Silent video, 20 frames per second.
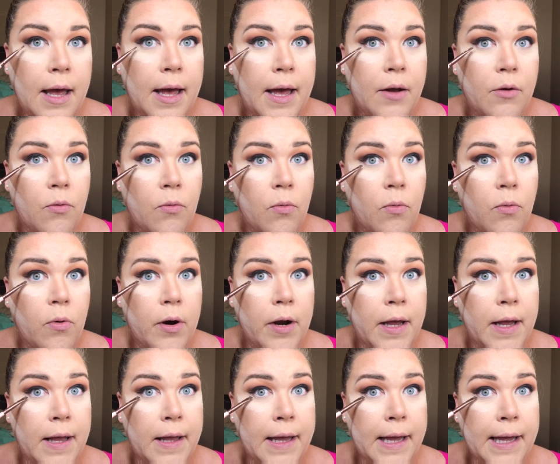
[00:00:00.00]
and
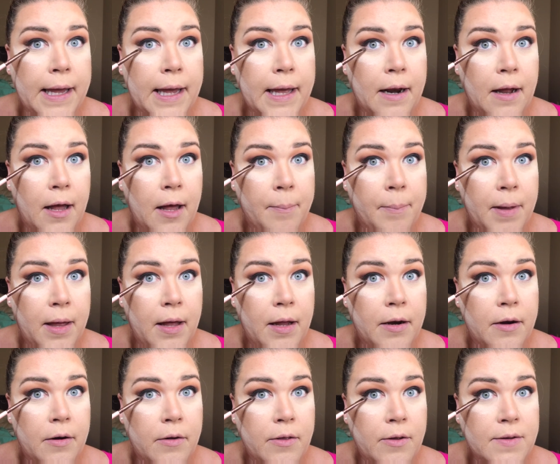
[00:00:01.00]
really get up
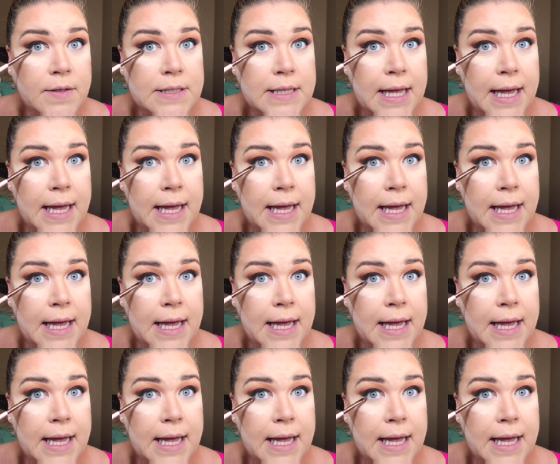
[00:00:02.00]
under those